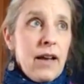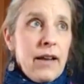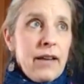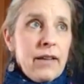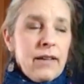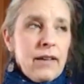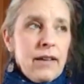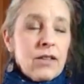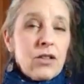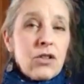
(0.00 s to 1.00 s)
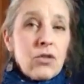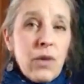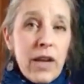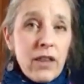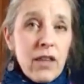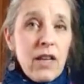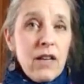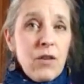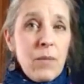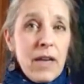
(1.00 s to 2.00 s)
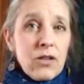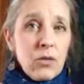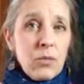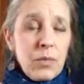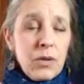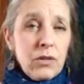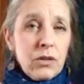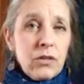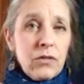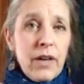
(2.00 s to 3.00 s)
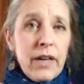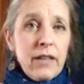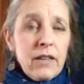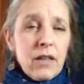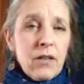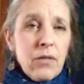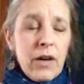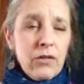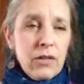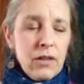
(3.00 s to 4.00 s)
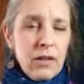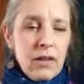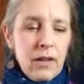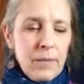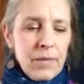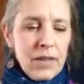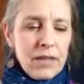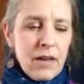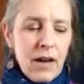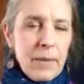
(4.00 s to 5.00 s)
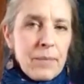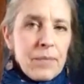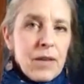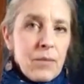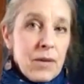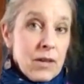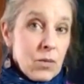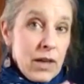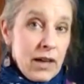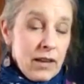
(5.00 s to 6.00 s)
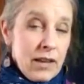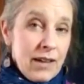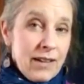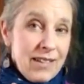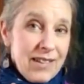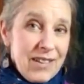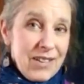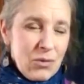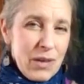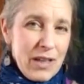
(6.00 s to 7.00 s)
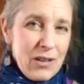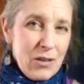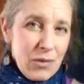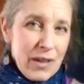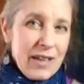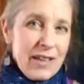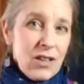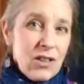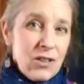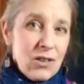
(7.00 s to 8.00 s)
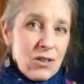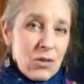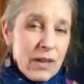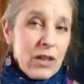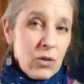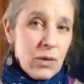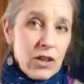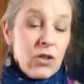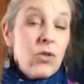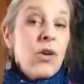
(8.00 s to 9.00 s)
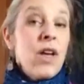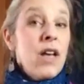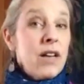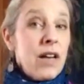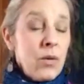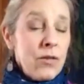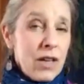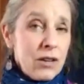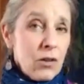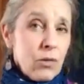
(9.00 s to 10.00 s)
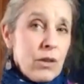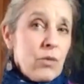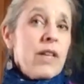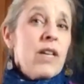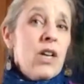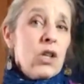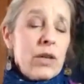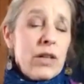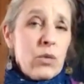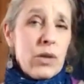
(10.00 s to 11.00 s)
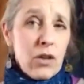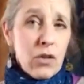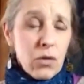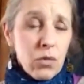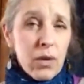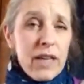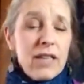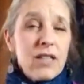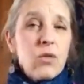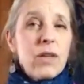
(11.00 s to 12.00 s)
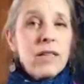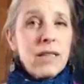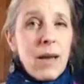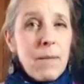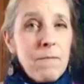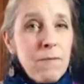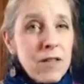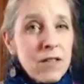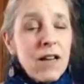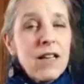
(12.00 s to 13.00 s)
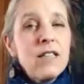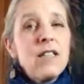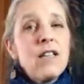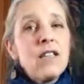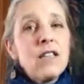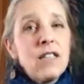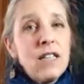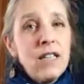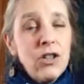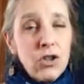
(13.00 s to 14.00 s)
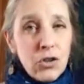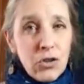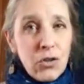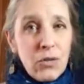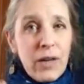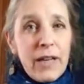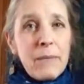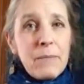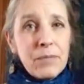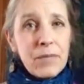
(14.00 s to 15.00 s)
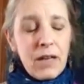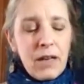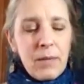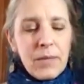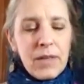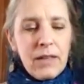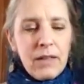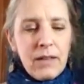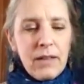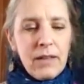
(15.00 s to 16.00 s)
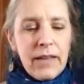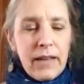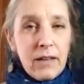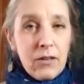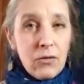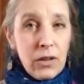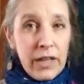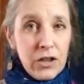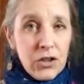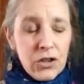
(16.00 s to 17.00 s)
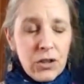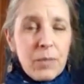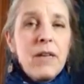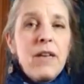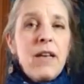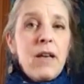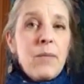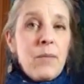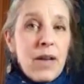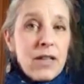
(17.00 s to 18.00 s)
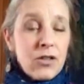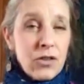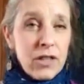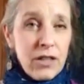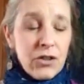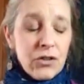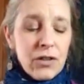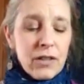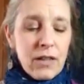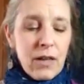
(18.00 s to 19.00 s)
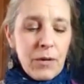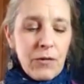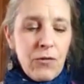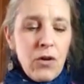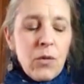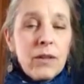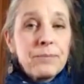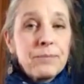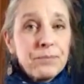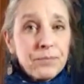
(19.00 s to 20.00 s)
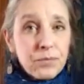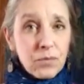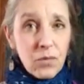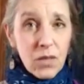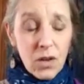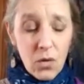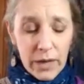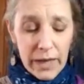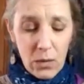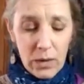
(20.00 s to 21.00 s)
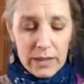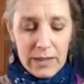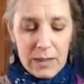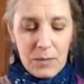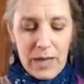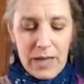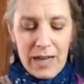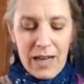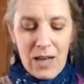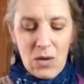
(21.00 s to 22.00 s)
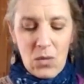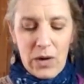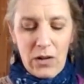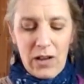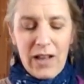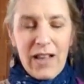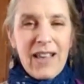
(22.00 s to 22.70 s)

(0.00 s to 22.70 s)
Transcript: a, a strengthening of the master builder, right, around um, this time, because we had that 3 3 2022. Now we've got the 3 3 2023. So it's emphasizing the teacher, right? Um, in in that relationship, master teacher is coming forward. Okay, what does this mean? Well,